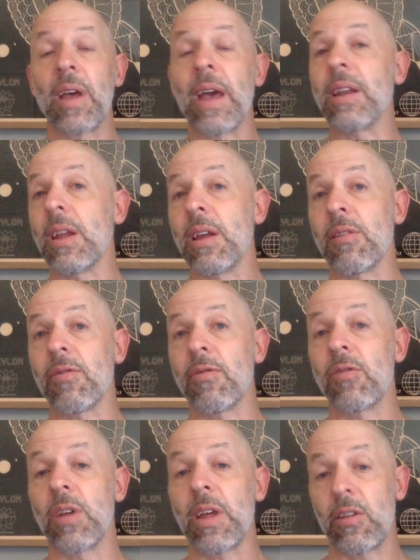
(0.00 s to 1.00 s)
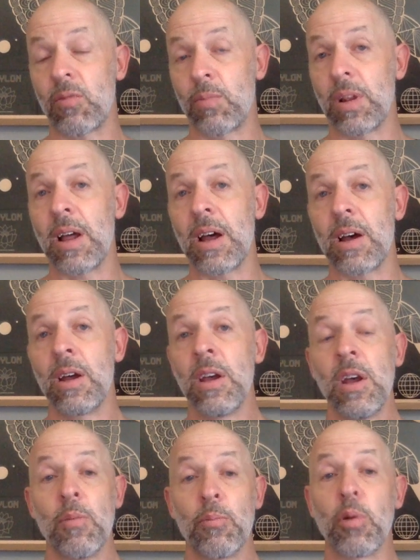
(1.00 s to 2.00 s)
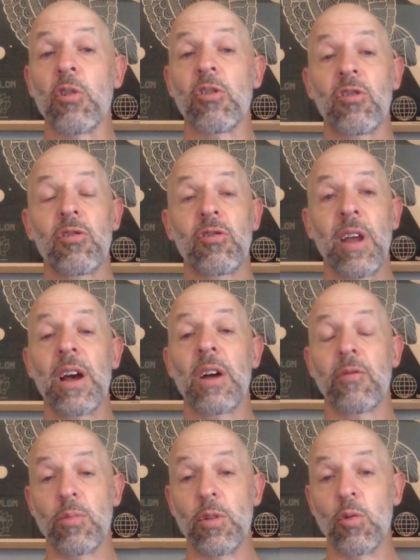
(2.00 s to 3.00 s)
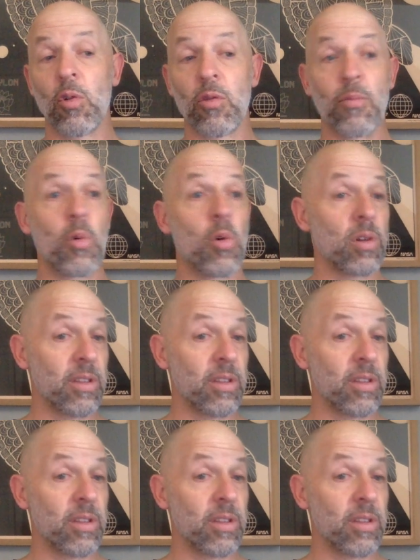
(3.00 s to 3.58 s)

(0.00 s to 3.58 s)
and if Hezbollah push down from the northern border,